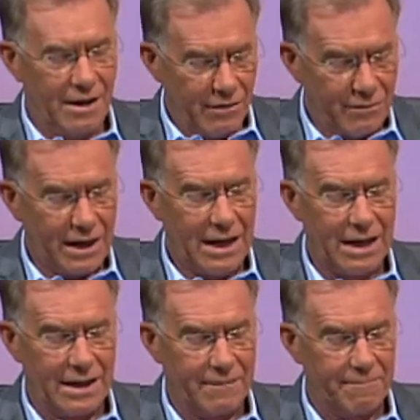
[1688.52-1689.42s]
yeah.
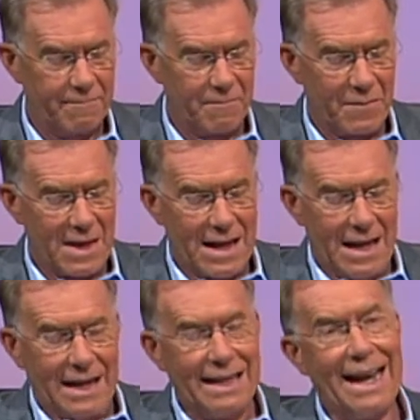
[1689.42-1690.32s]
OK. Yeah.
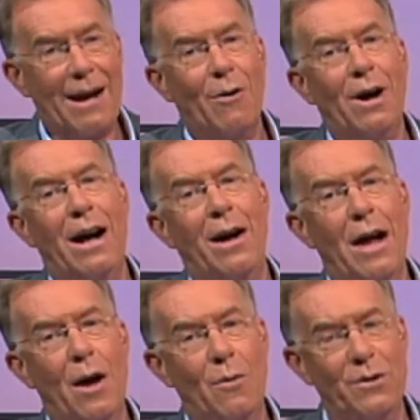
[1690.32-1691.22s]
Now, I,
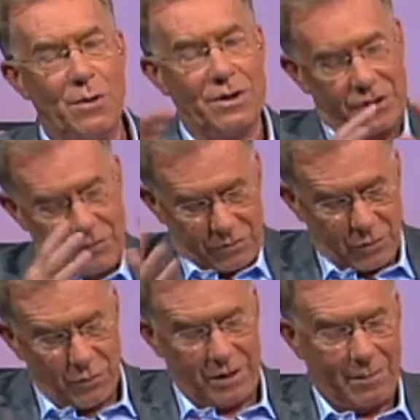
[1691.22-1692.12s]
I want to ask you,
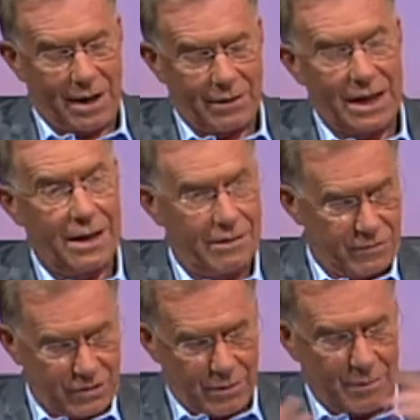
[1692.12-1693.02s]
talking about here,
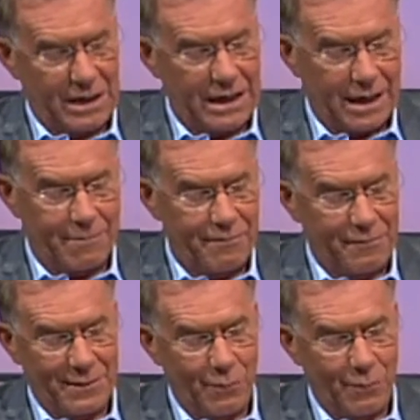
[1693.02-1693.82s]
Germany, um,